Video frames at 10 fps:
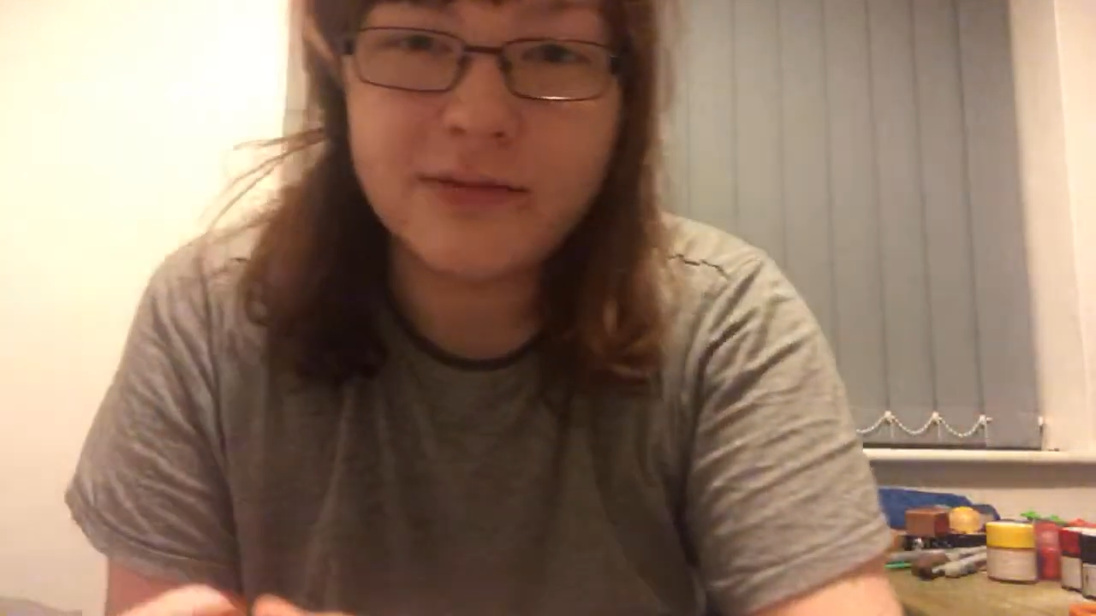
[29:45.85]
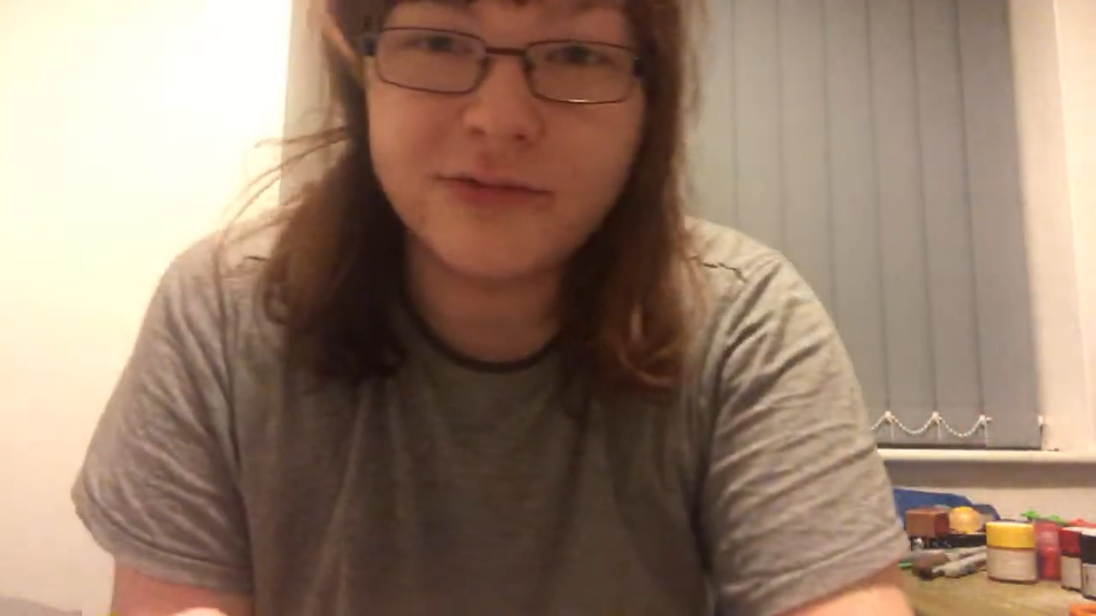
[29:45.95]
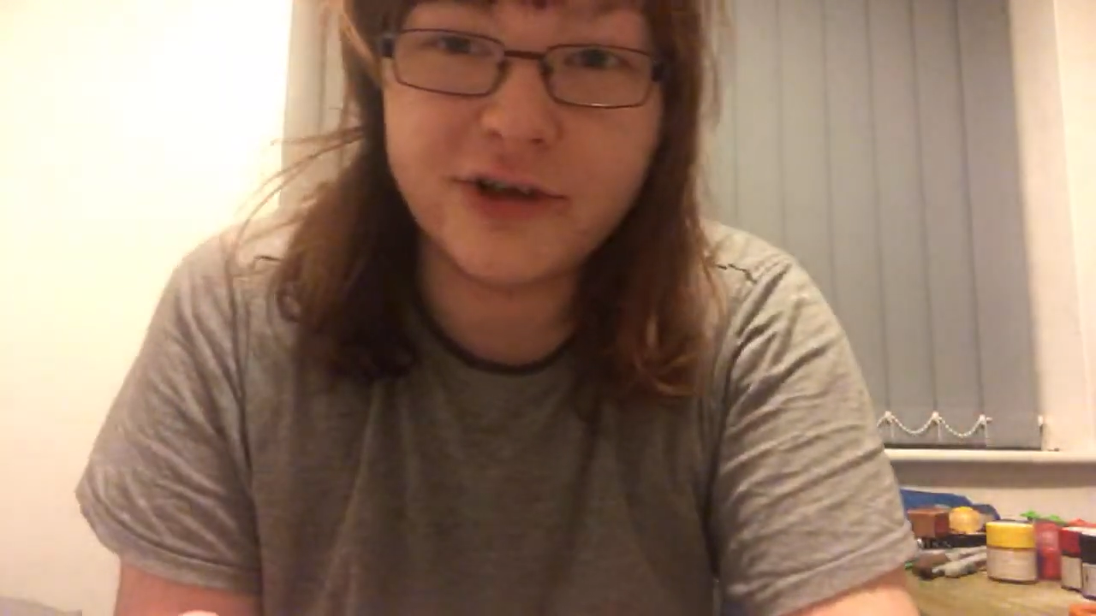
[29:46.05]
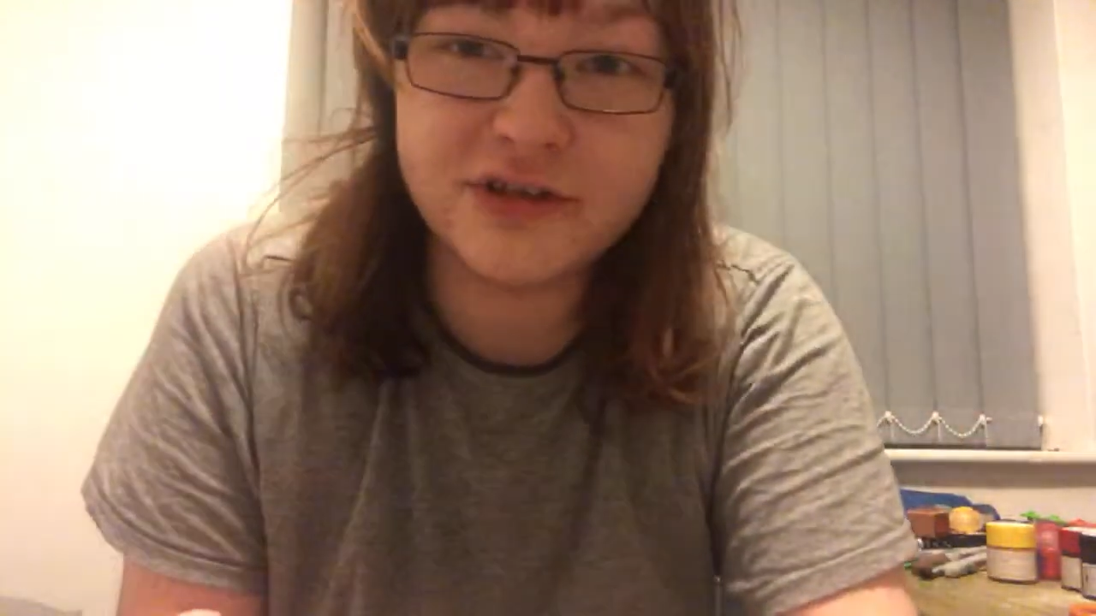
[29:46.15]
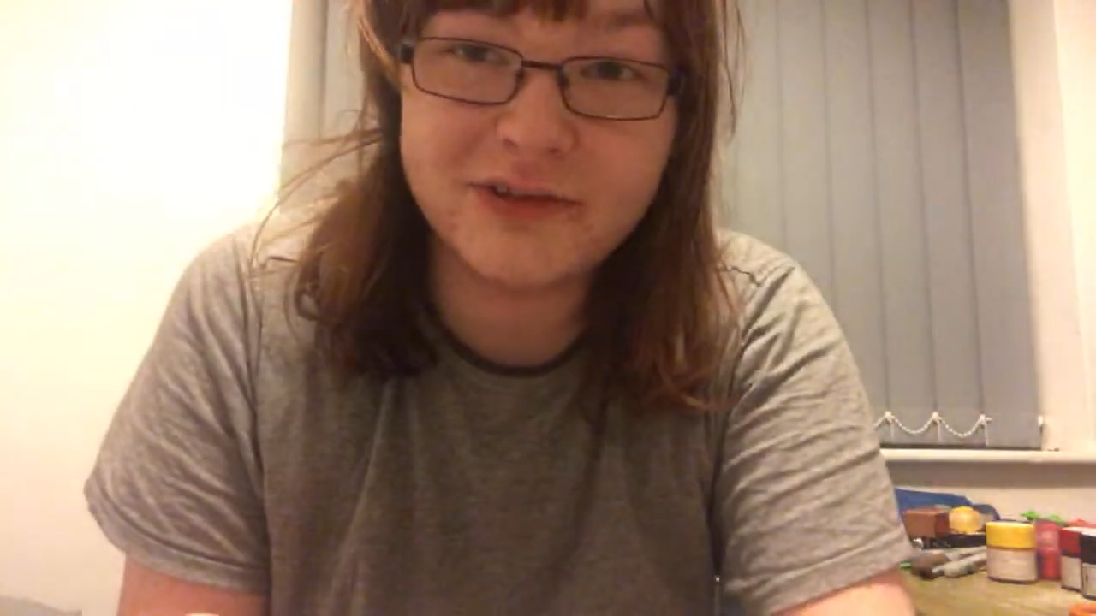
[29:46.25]

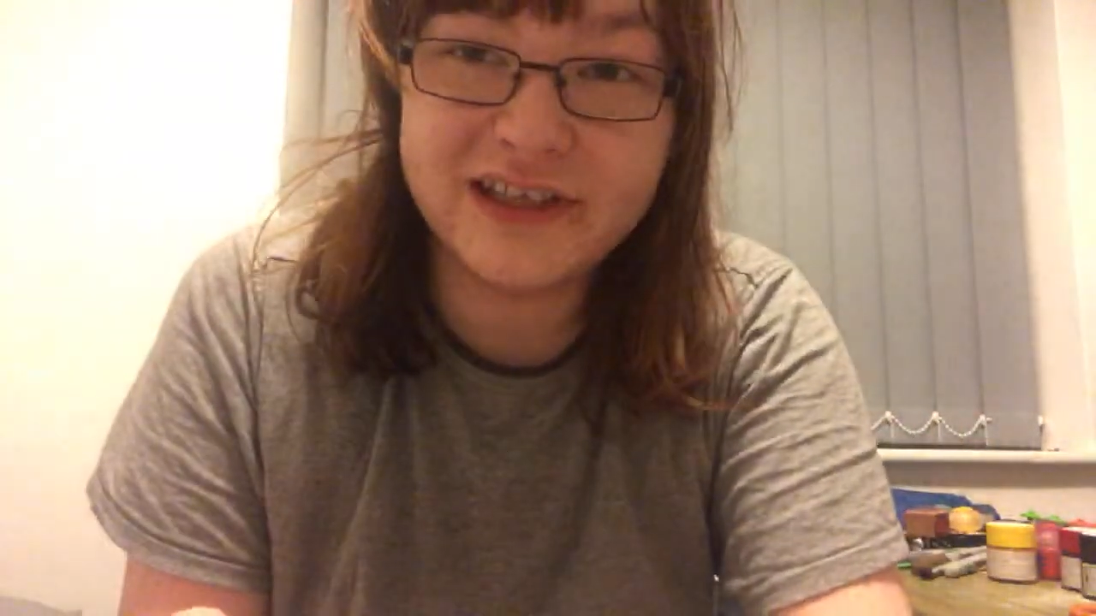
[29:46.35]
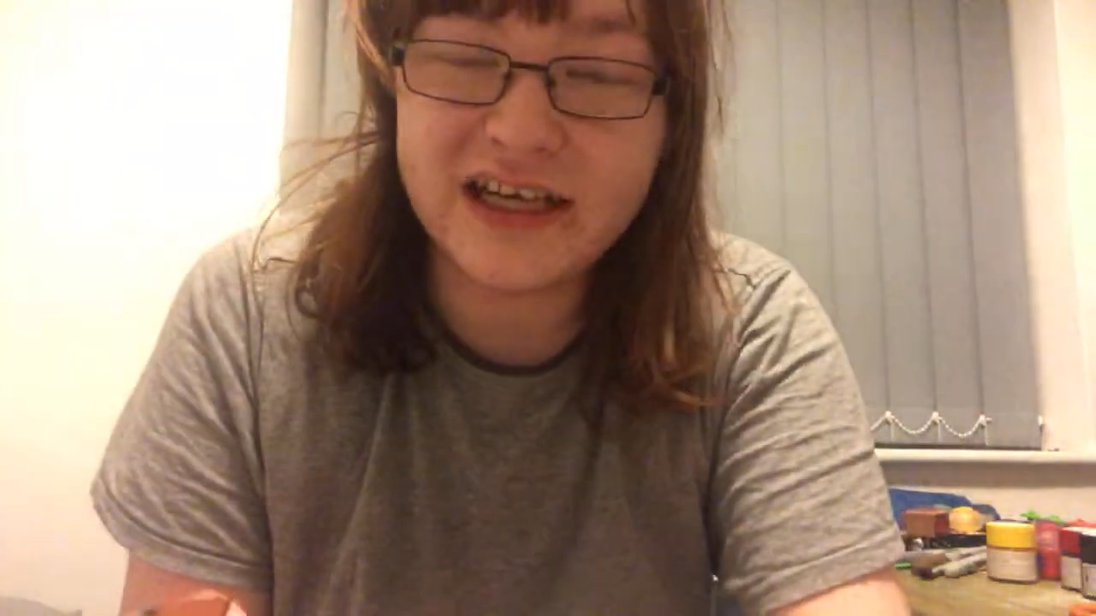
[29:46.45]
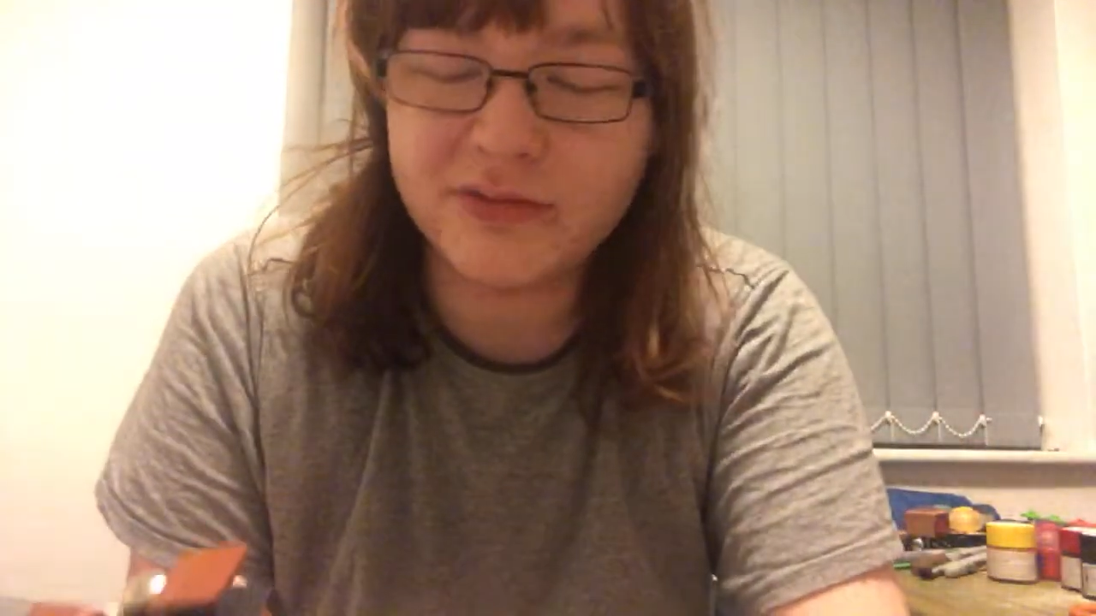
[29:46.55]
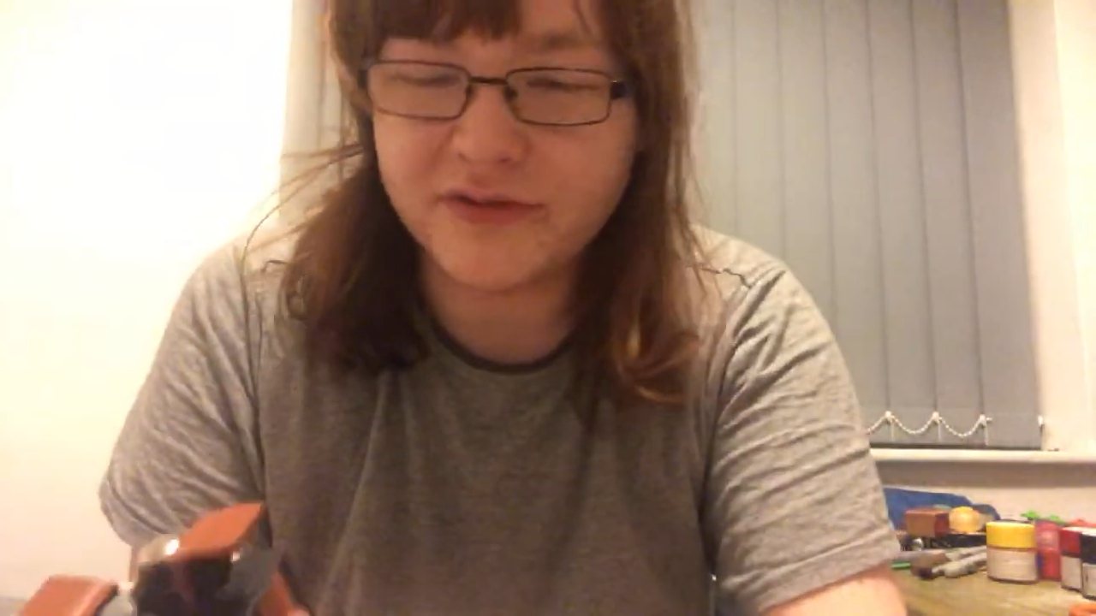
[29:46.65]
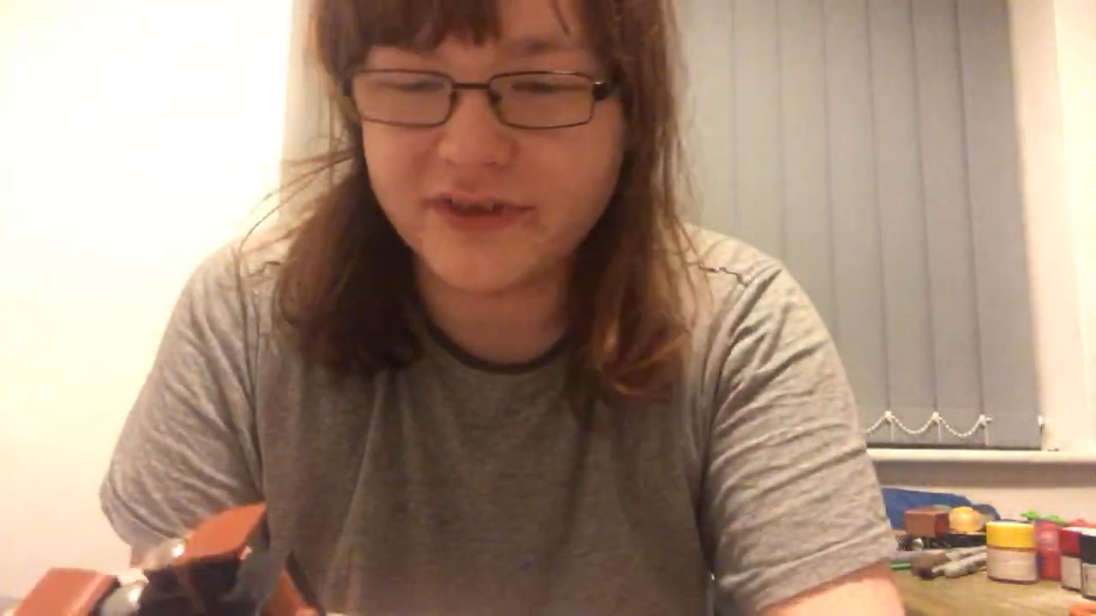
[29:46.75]
Not doing the
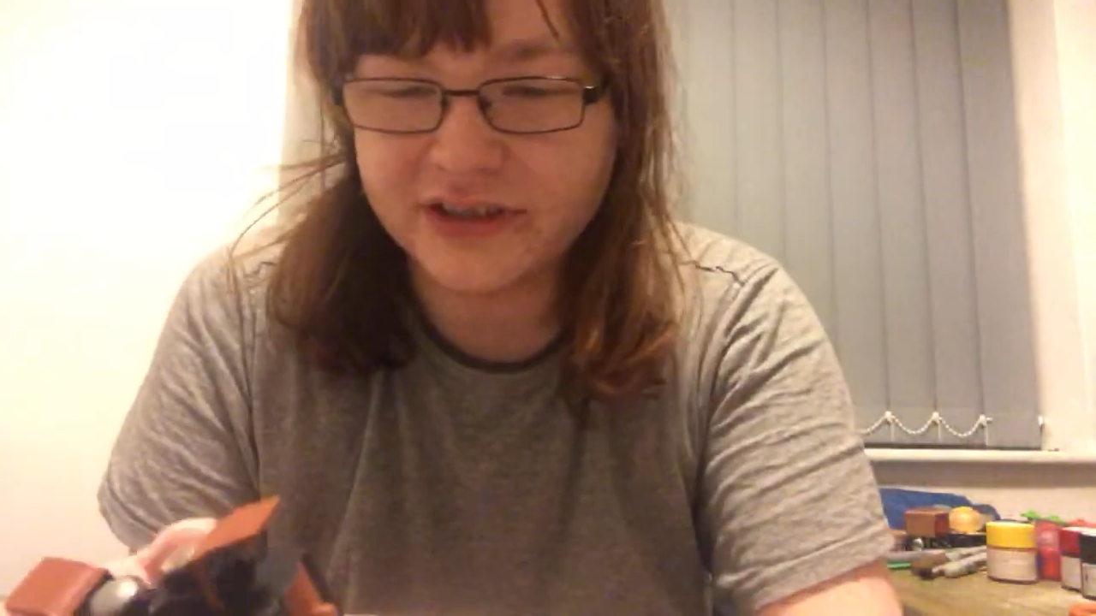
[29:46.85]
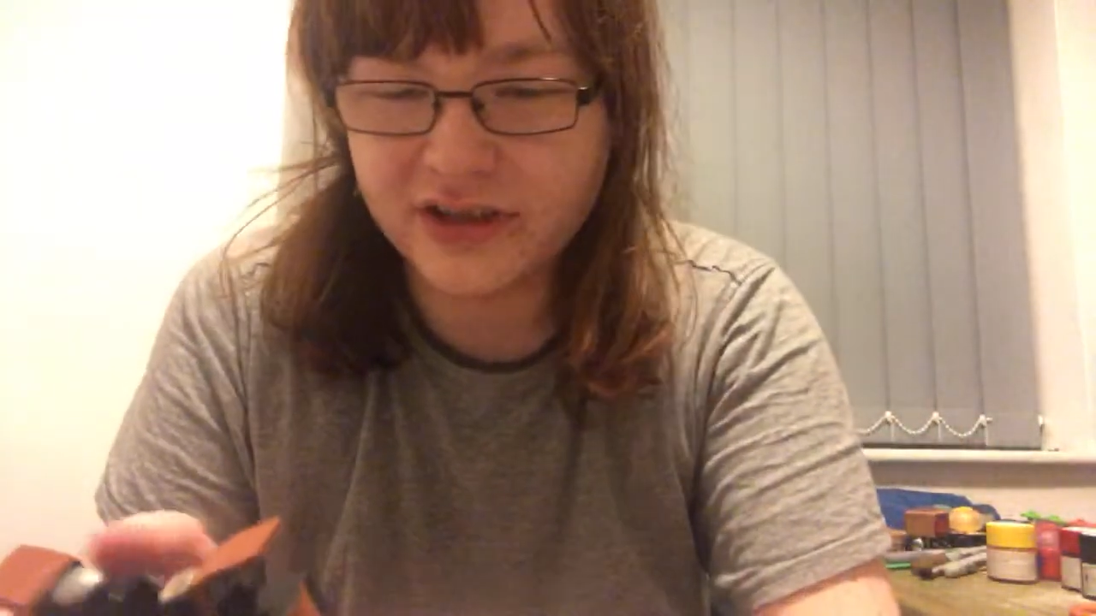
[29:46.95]
Albert thing,